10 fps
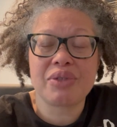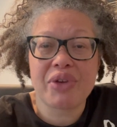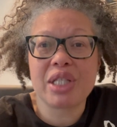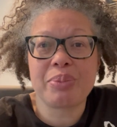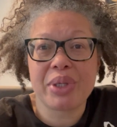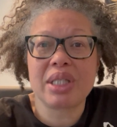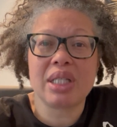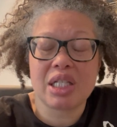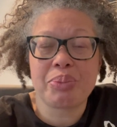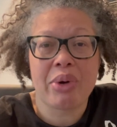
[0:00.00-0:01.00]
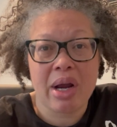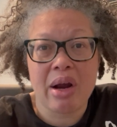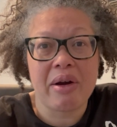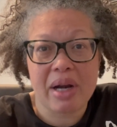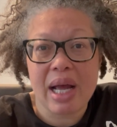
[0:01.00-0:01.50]
Facebook does
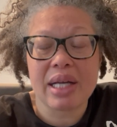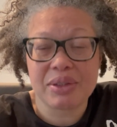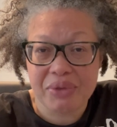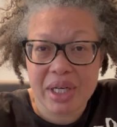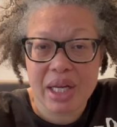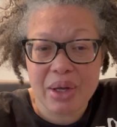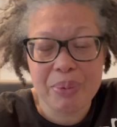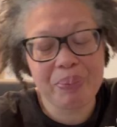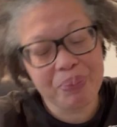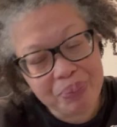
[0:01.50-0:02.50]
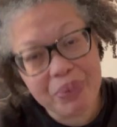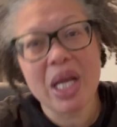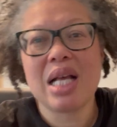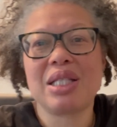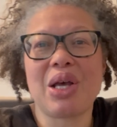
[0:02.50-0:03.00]
prioritize video.
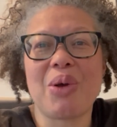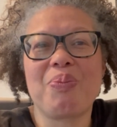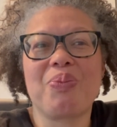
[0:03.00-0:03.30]
So,